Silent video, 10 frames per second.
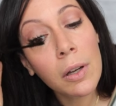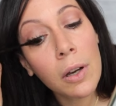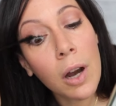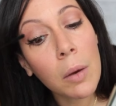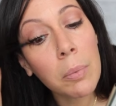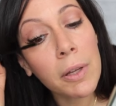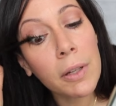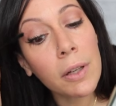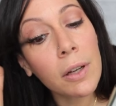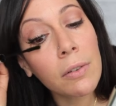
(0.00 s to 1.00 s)

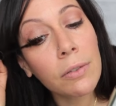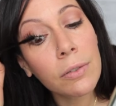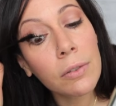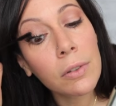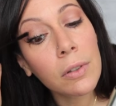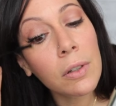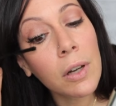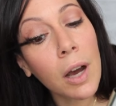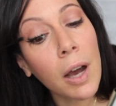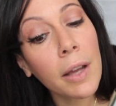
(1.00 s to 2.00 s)
carpet of
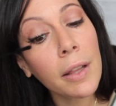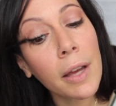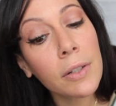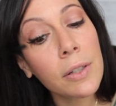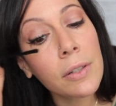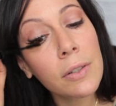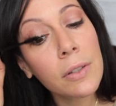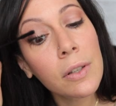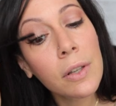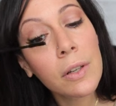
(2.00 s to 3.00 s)

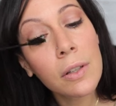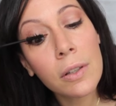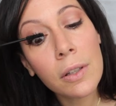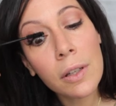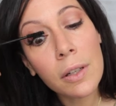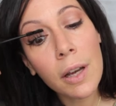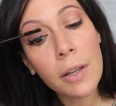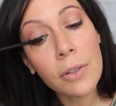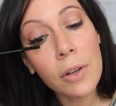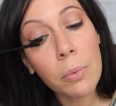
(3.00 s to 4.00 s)
eyelashes that
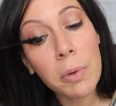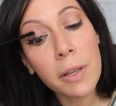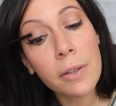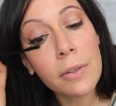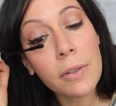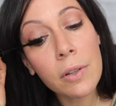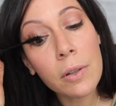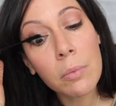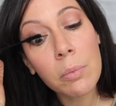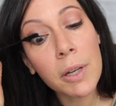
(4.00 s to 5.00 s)
I so miss.
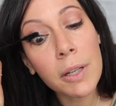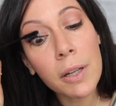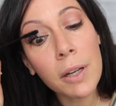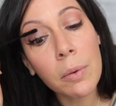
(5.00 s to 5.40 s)
But